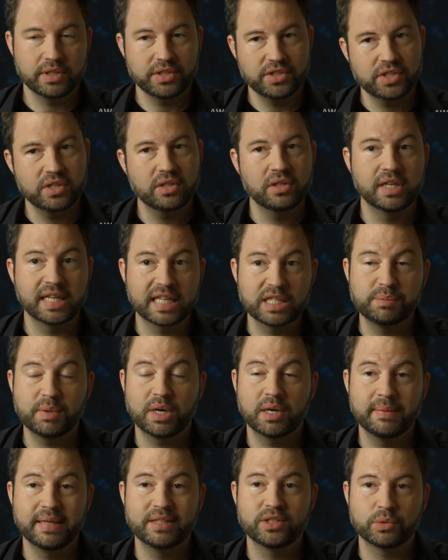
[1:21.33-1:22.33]
It's still an
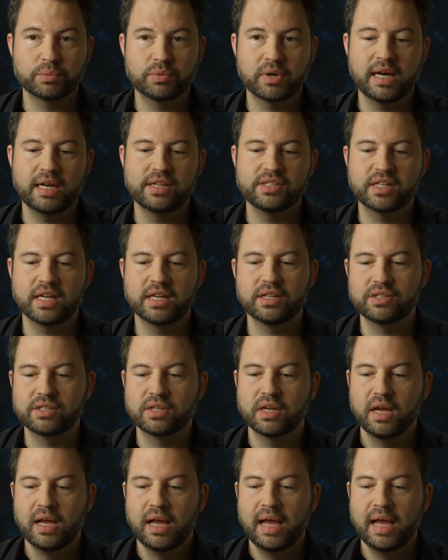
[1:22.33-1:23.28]
experimental process,